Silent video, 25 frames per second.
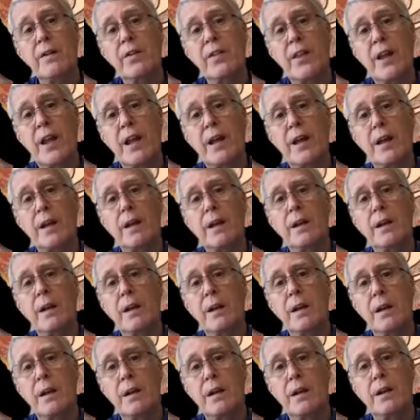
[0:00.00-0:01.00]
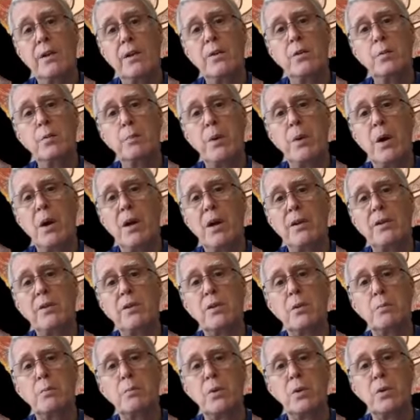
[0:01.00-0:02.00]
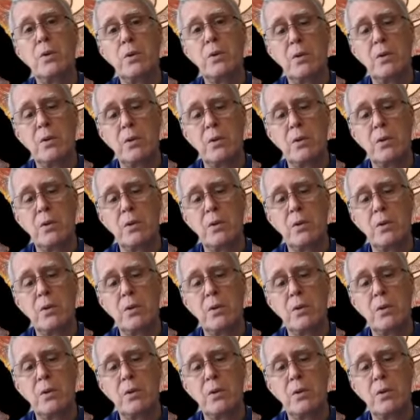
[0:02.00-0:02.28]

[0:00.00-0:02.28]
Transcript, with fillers: that it is possible.